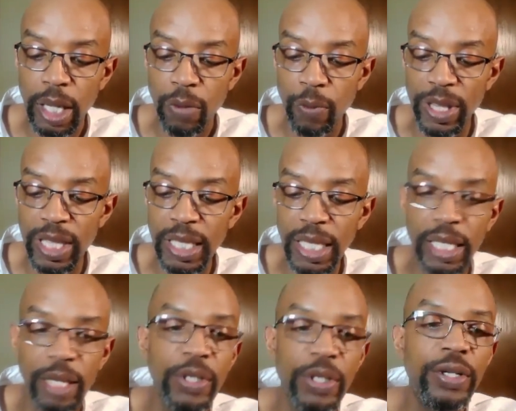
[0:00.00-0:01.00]
Within the
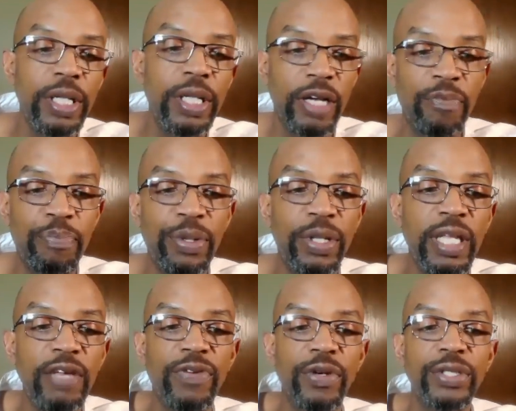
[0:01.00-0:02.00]
community of
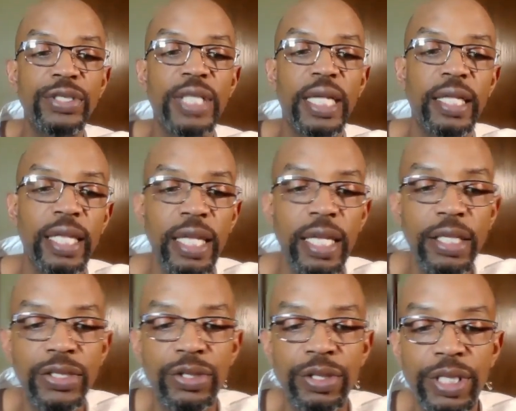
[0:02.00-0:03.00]
believers that
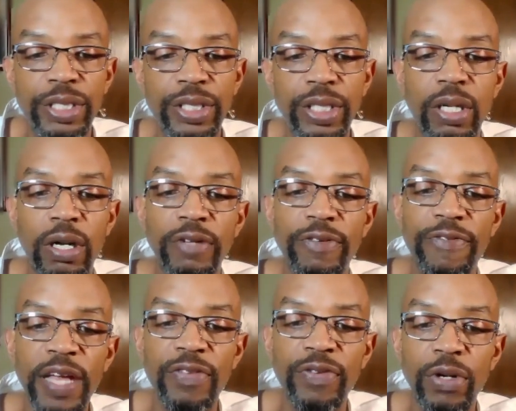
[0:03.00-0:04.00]
King's tradition called
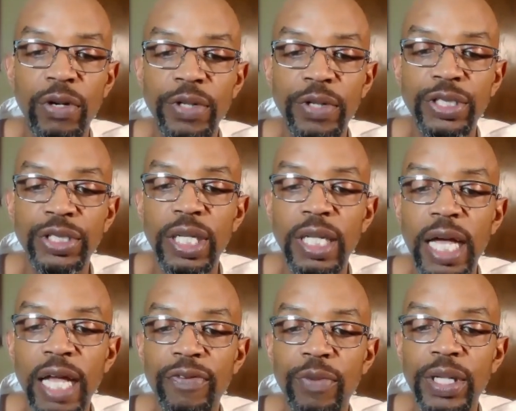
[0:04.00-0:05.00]
faithful, Christian
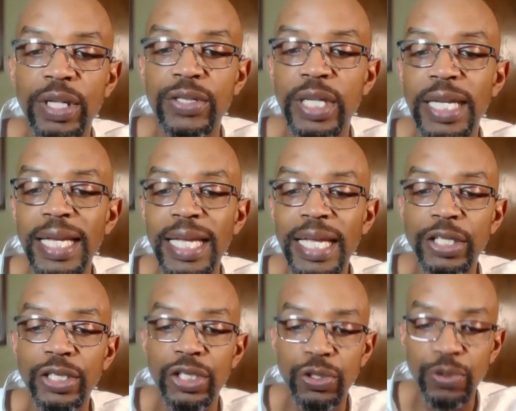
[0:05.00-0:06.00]
life was
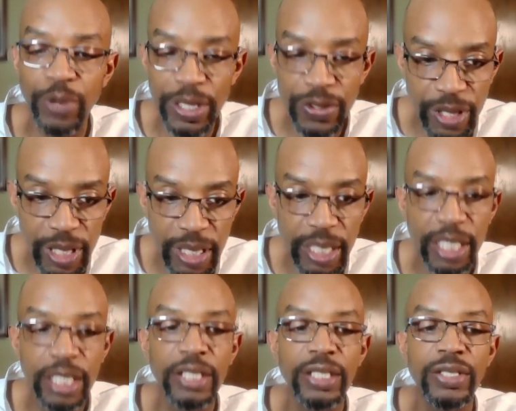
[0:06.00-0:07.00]
intrinsically
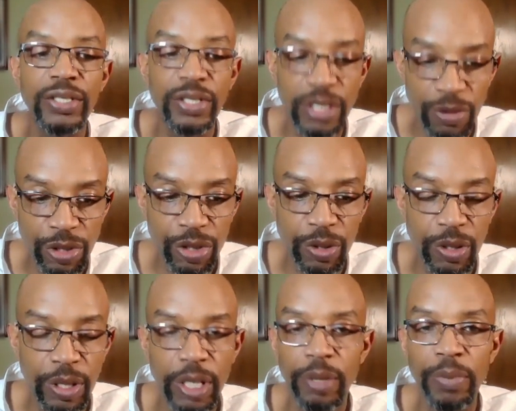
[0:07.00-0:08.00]
social,
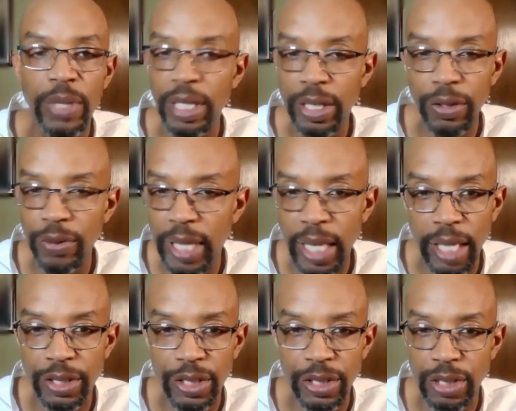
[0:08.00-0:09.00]
meaning you can't
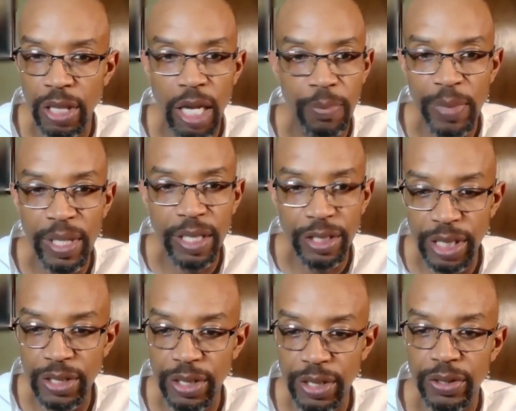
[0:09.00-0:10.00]
just talk me and
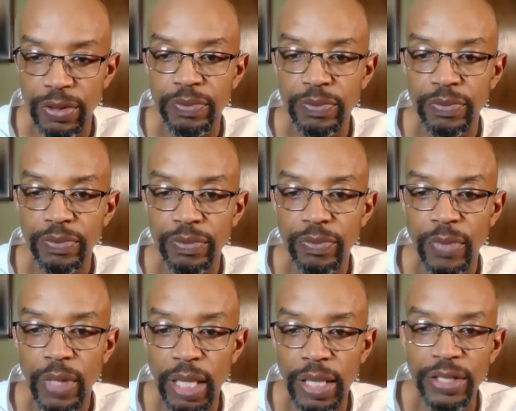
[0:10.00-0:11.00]
Jesus.
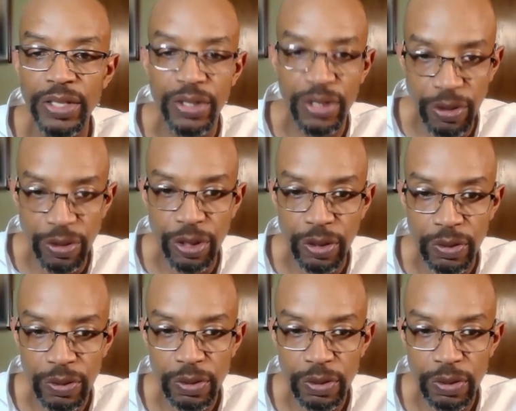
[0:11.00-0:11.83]
This is social.